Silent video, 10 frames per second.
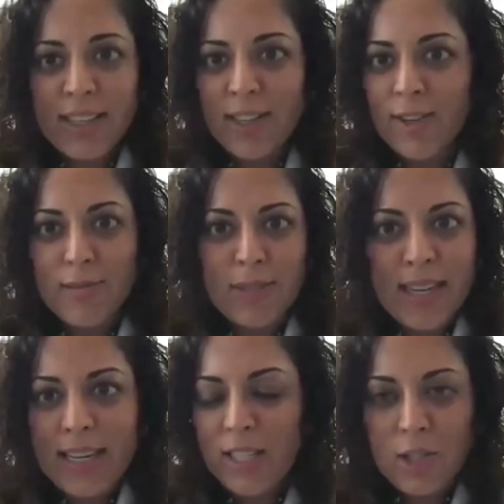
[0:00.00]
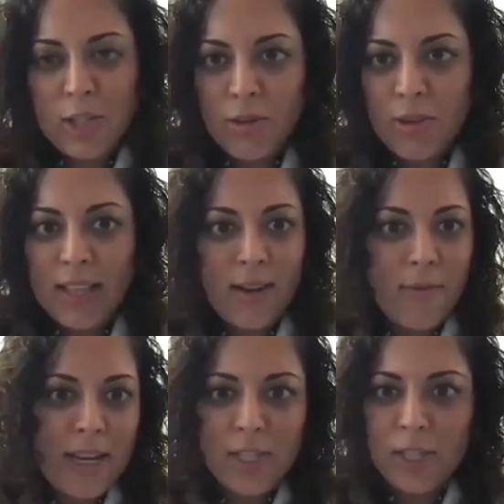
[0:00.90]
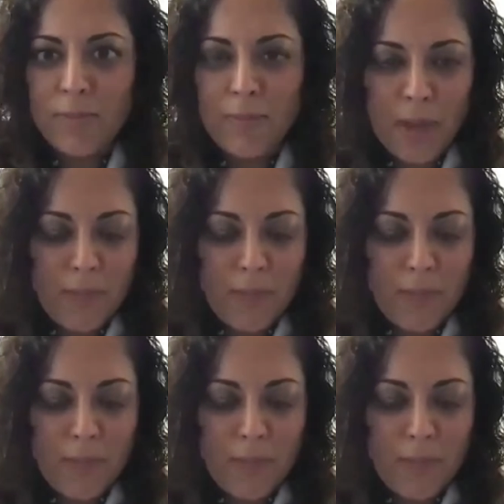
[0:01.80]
and there's some studies to show that there might just